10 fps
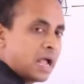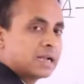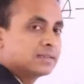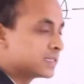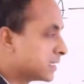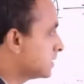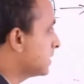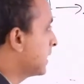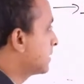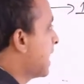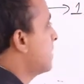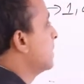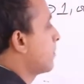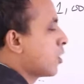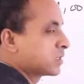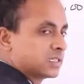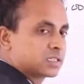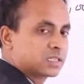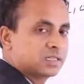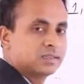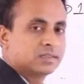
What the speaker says: And this is a time deposit.